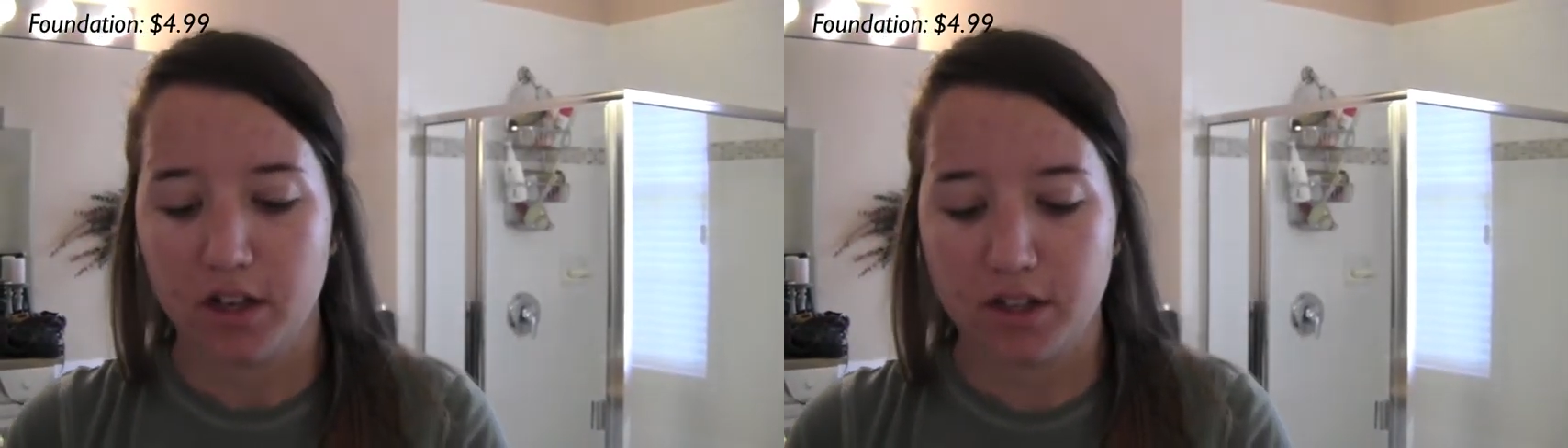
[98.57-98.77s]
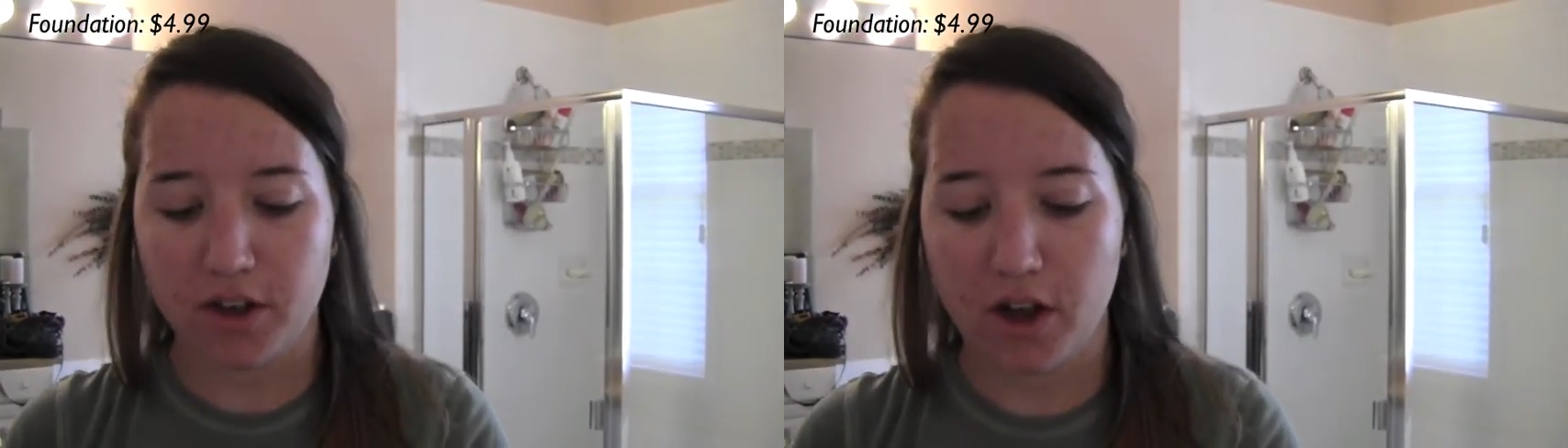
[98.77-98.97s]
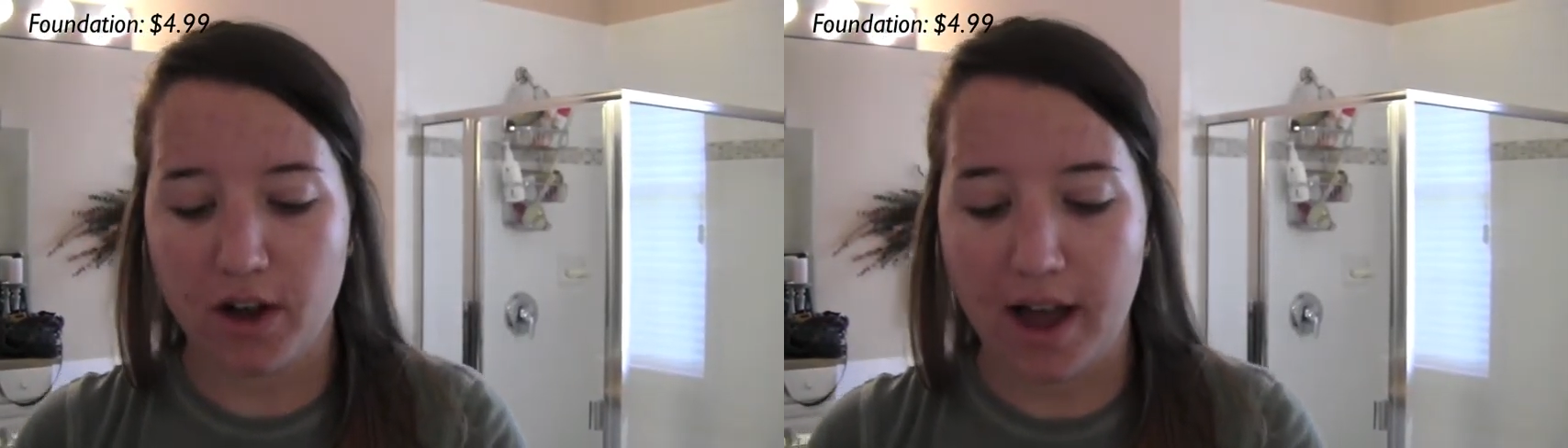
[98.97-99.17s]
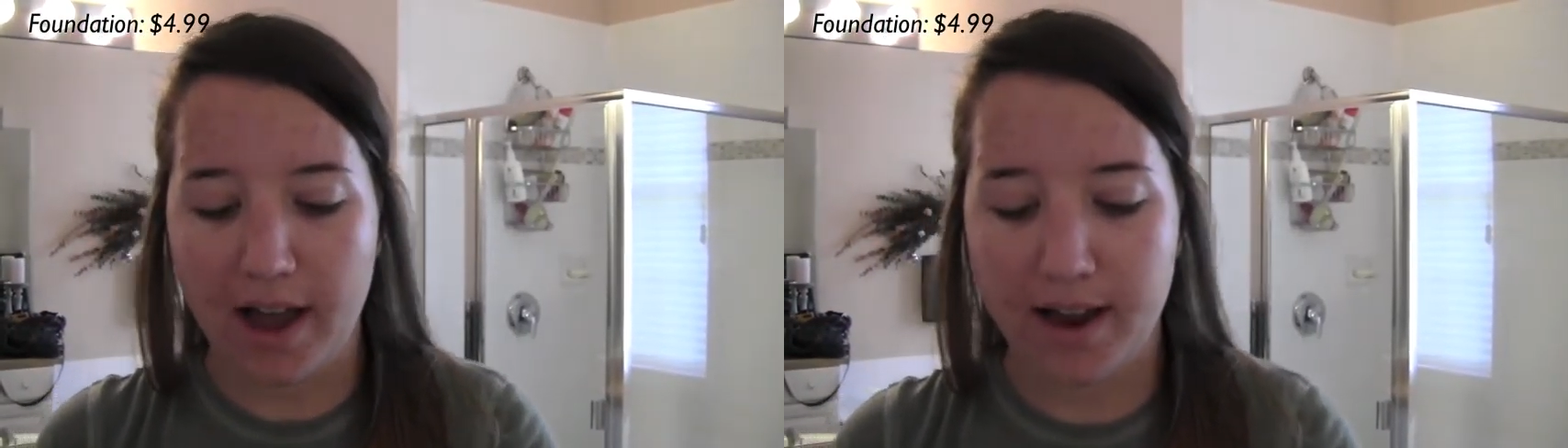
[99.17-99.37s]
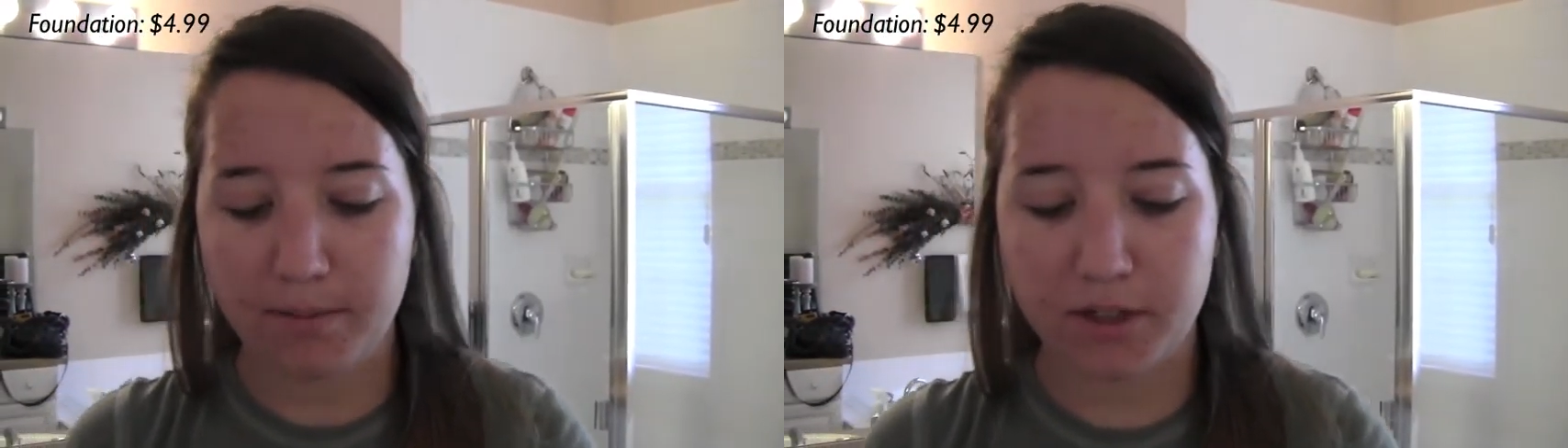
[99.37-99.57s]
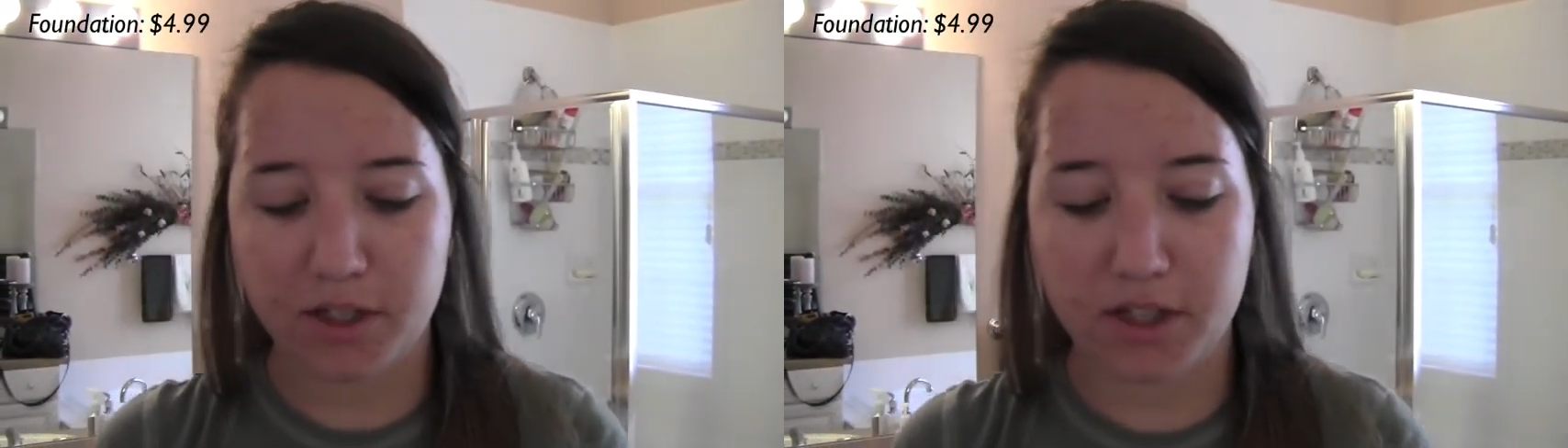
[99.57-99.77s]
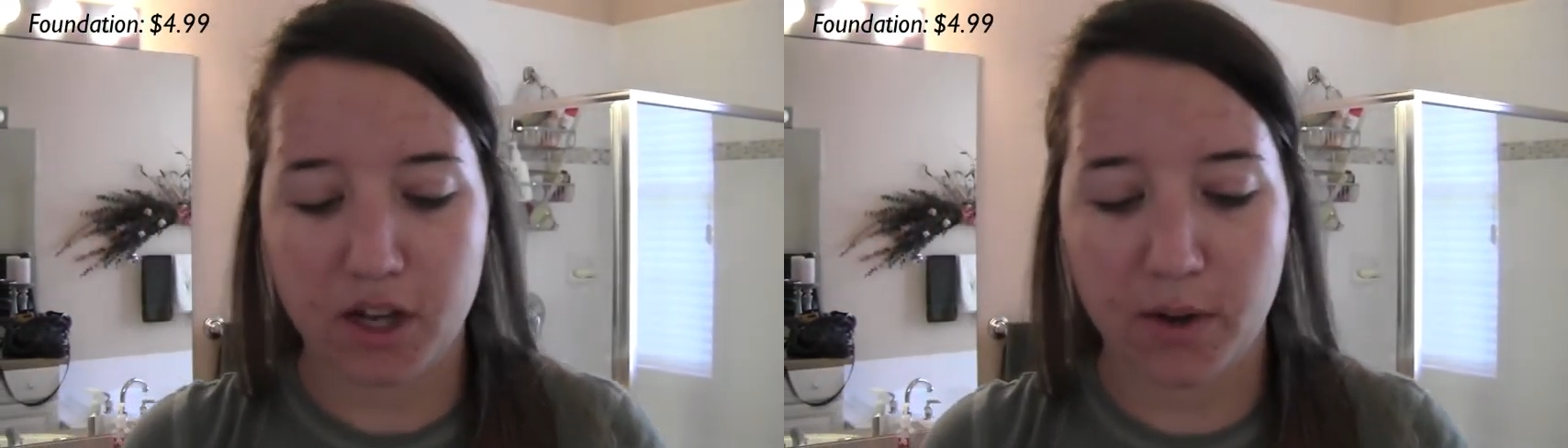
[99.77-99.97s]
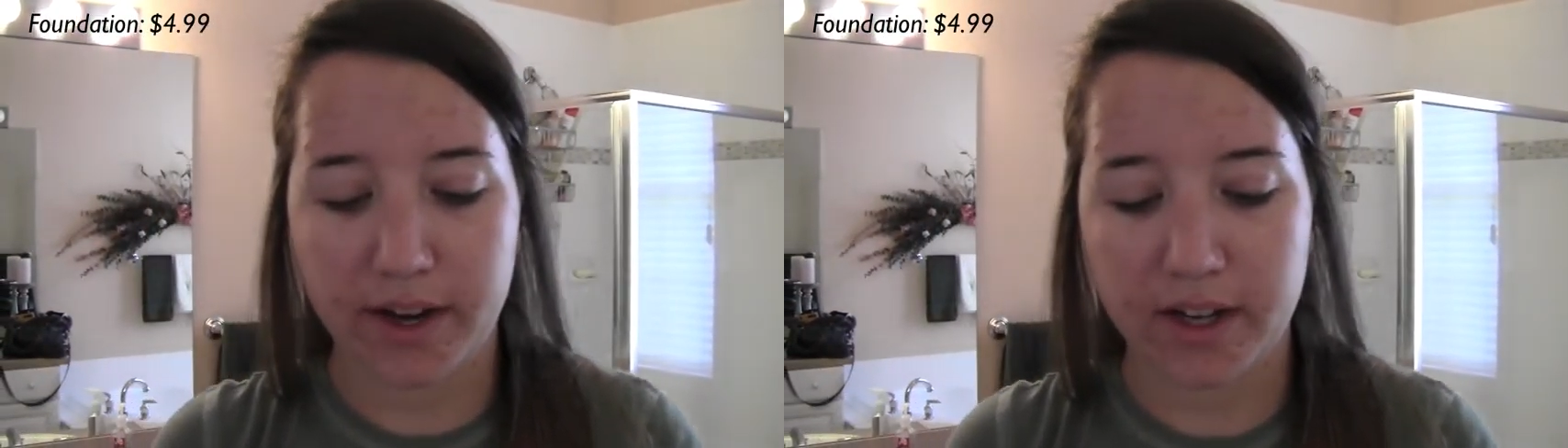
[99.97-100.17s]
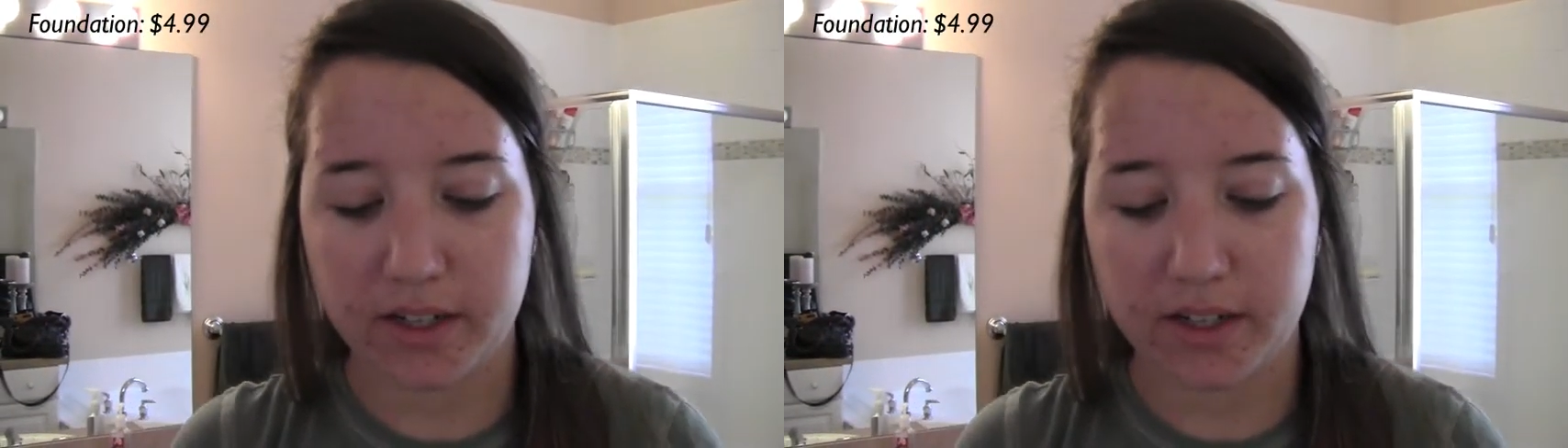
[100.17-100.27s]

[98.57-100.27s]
So I'm just going